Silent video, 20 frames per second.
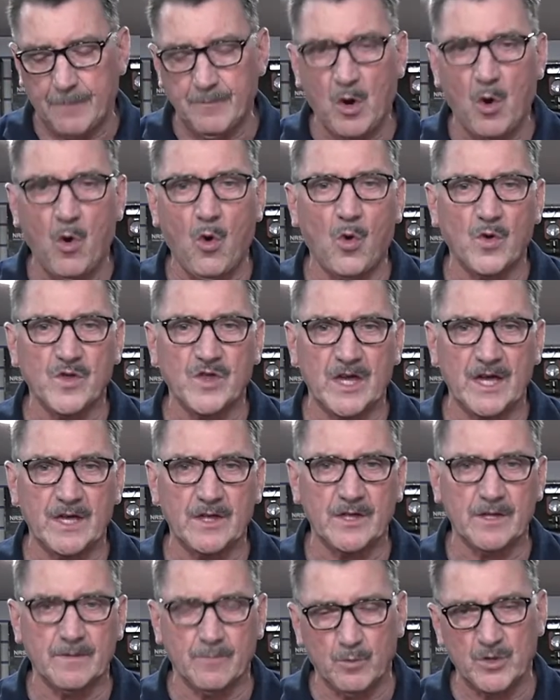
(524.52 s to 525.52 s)

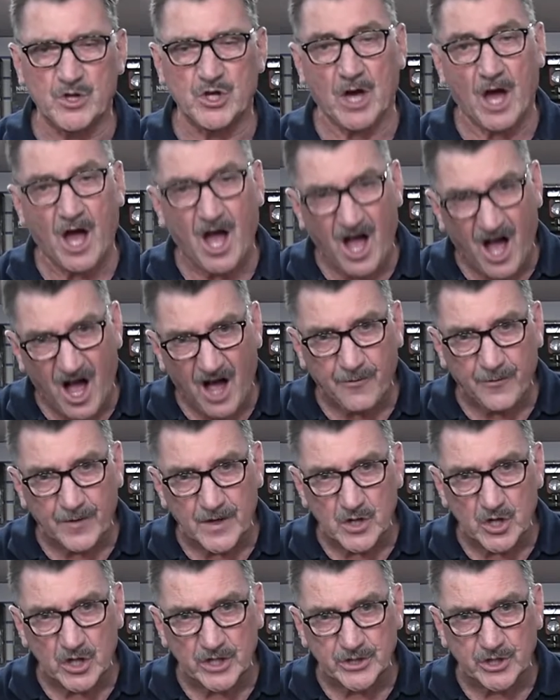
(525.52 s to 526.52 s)
hoses, which are 1/2
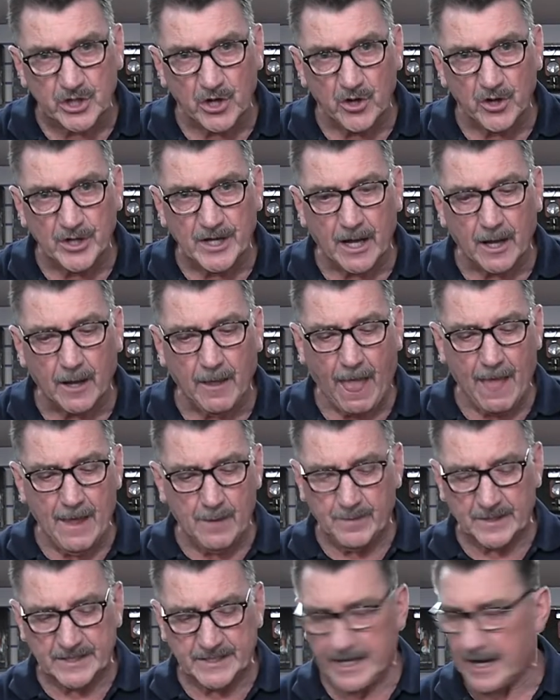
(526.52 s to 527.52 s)
inch internal,
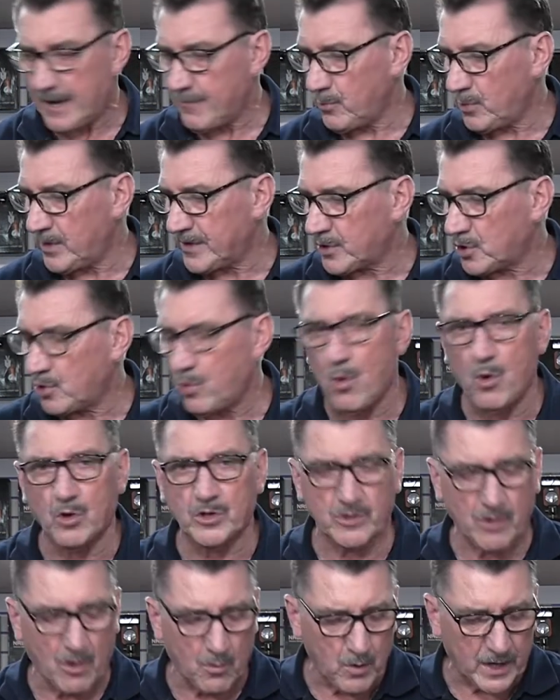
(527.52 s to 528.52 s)
but come with
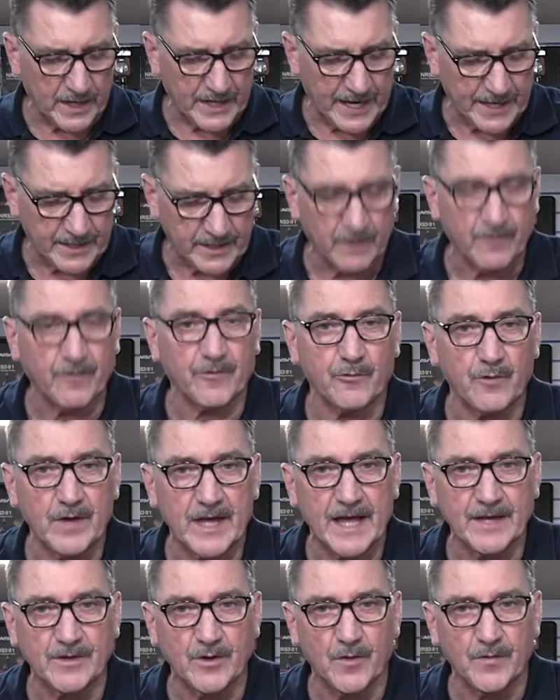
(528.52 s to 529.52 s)
1/4 on one end and
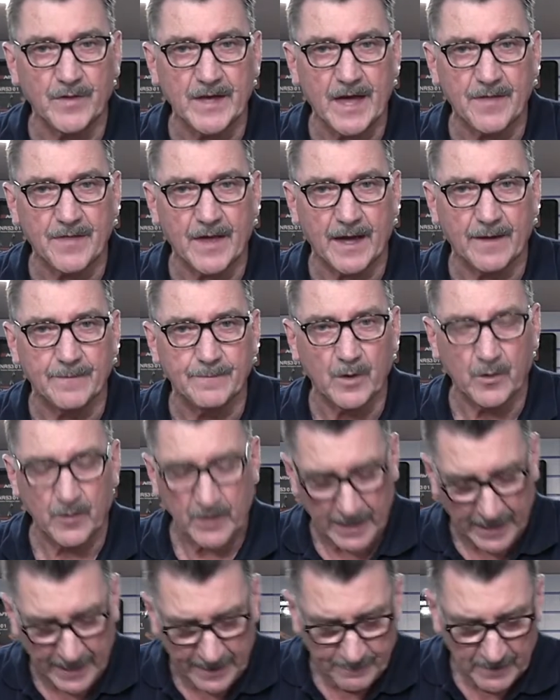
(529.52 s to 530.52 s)
3/8 on the other,
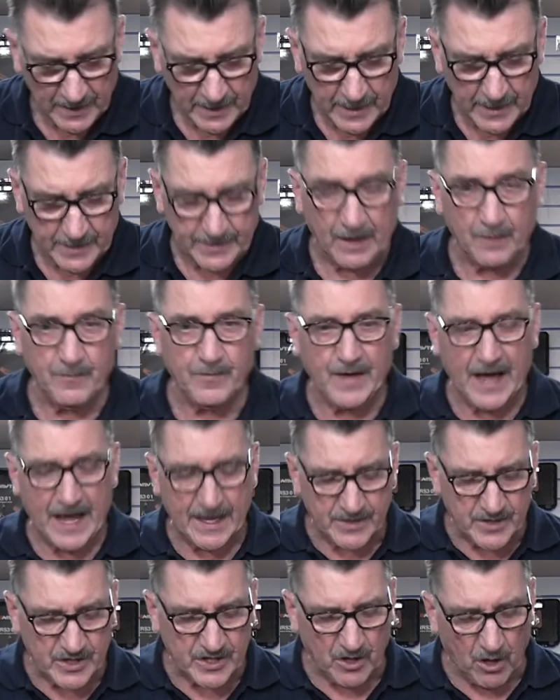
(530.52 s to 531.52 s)
okay? Now
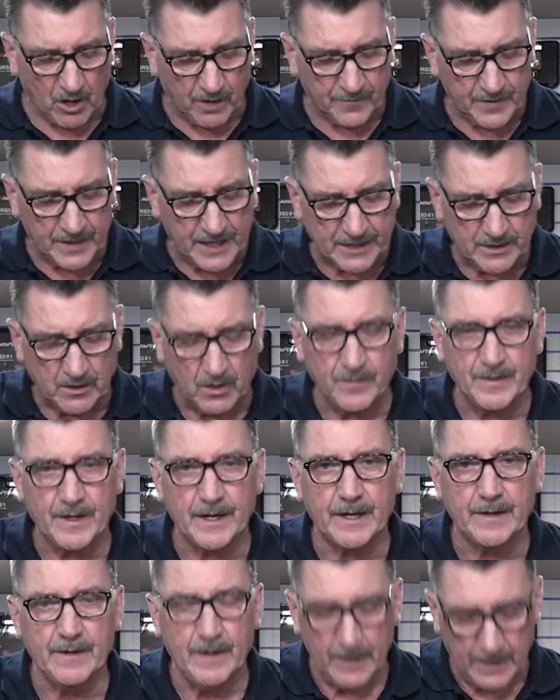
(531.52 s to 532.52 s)
that's solving it on
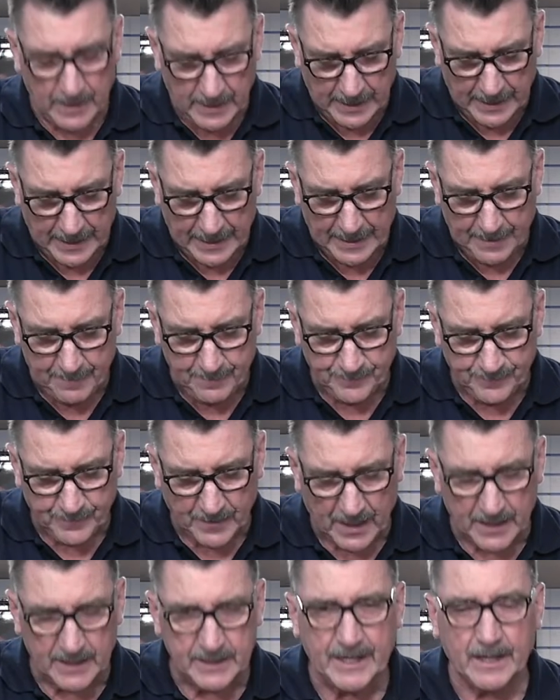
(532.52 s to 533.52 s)
the
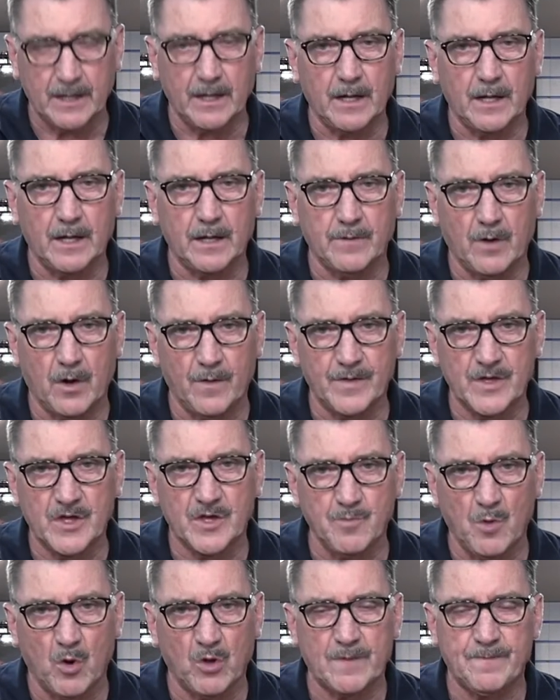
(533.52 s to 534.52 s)
on the
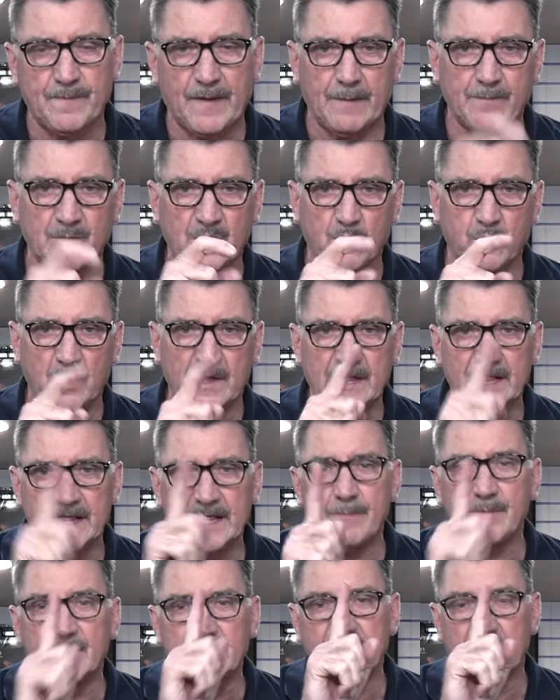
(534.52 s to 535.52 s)
smaller pumps with
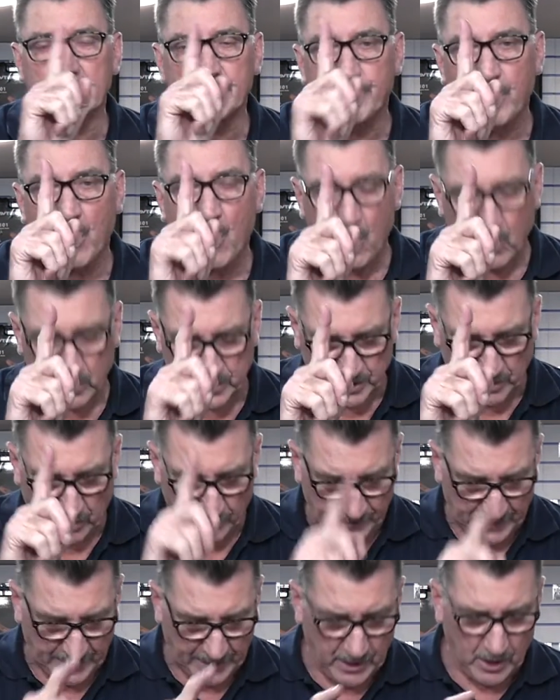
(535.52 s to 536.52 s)
limited ports
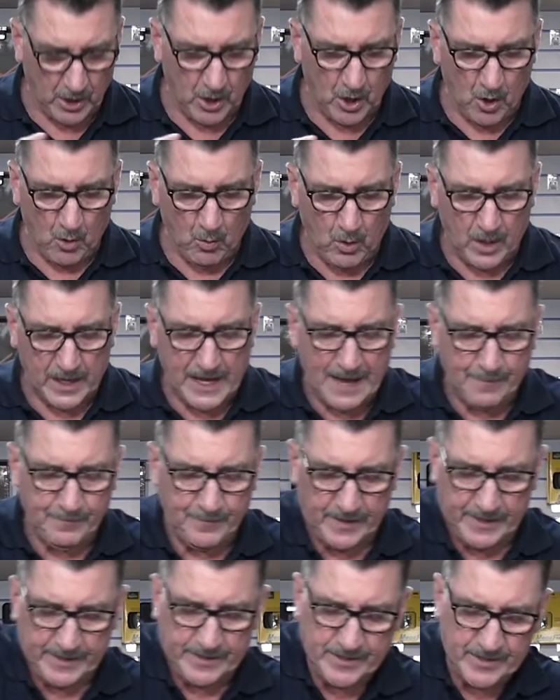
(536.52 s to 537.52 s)
on there. What
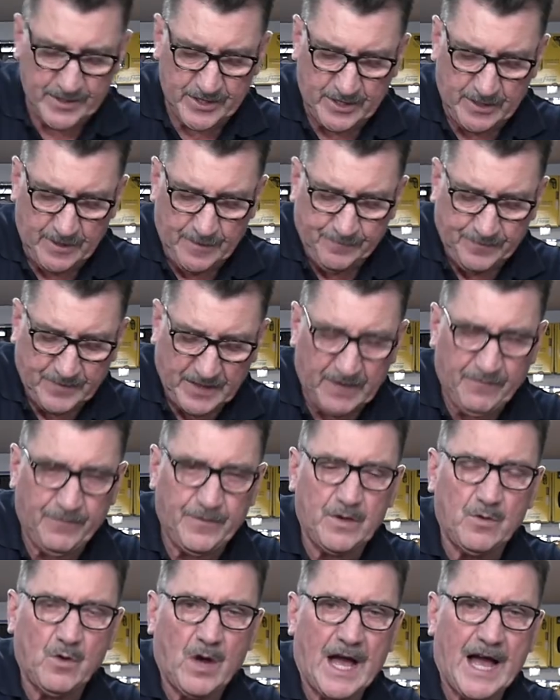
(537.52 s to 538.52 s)
happens if
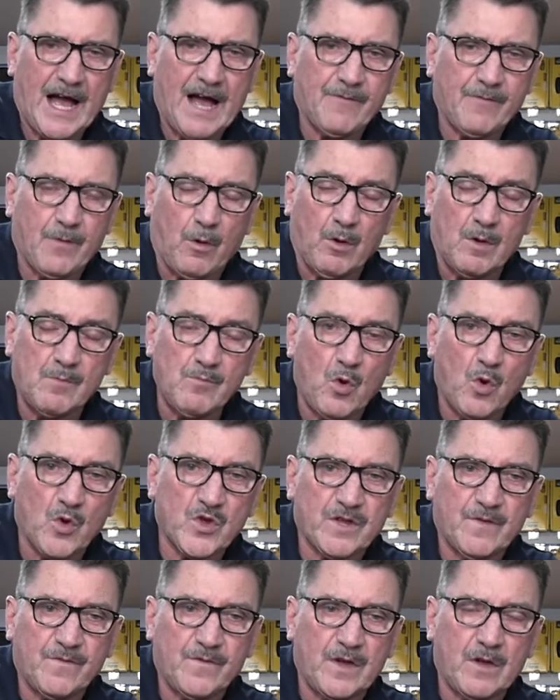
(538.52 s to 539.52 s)
you have, or
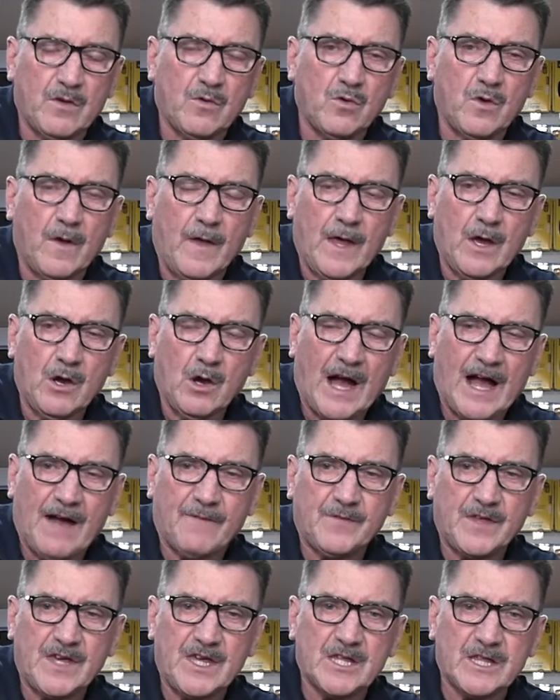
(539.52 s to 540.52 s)
most of you
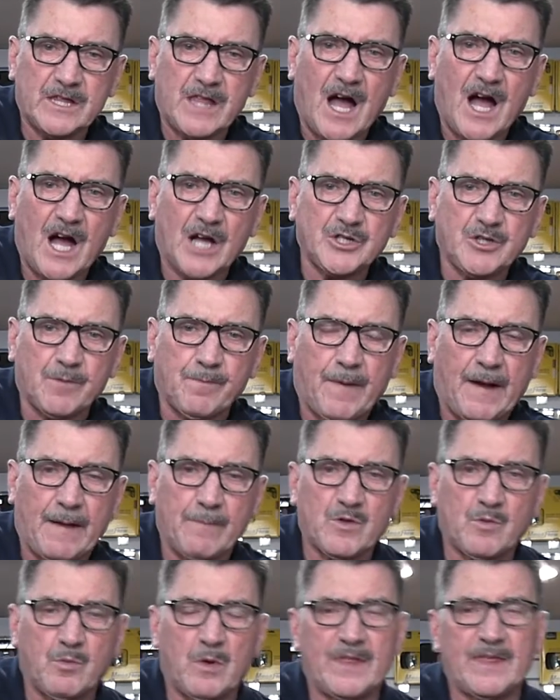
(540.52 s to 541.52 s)
have, these larger
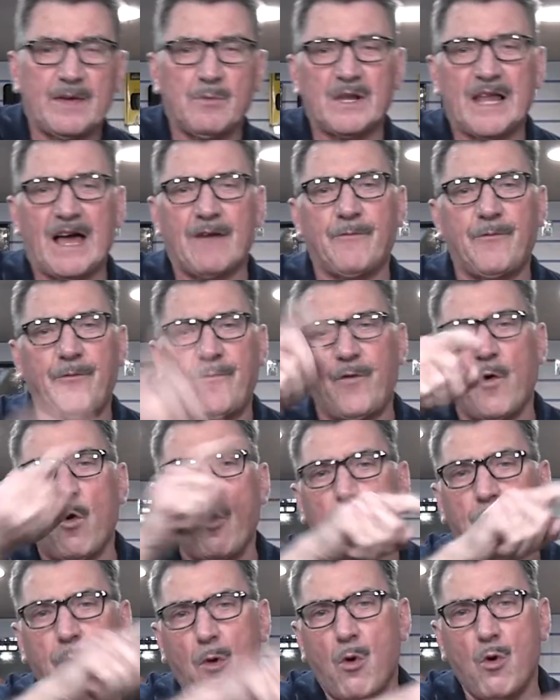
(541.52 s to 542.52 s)
pumps where they will have
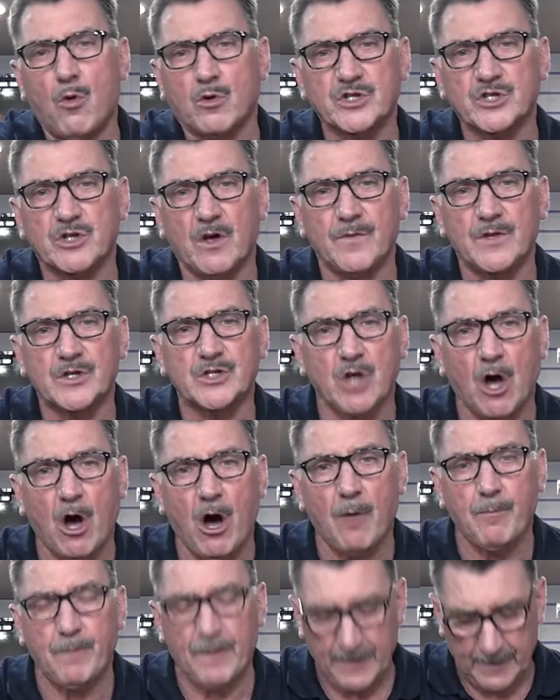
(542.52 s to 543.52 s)
4 ports on the
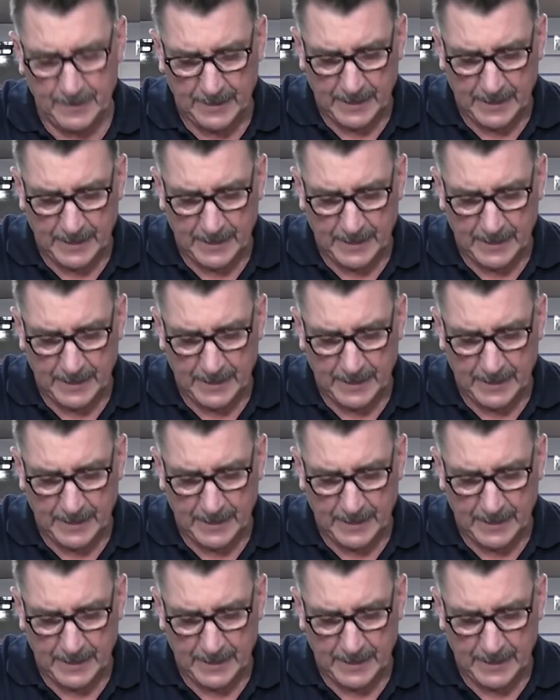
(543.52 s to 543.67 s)
top,